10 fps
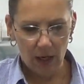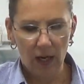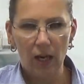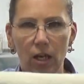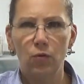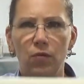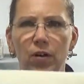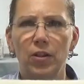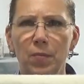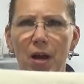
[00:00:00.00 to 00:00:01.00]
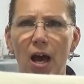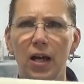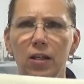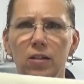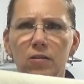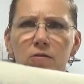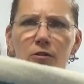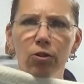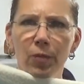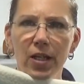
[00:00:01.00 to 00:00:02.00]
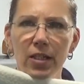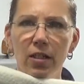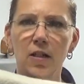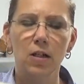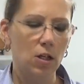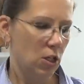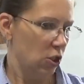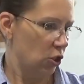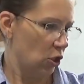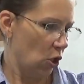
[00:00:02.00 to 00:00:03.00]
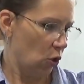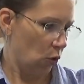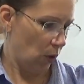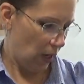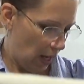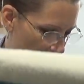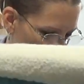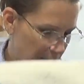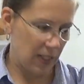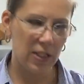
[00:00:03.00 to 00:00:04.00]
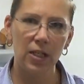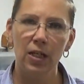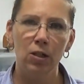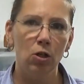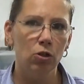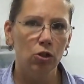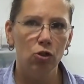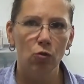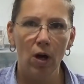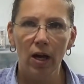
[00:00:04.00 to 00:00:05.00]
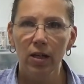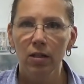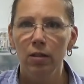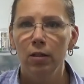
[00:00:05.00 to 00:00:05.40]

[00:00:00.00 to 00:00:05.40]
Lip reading: and we've got the back glue basted. So it doesn't take long to dry,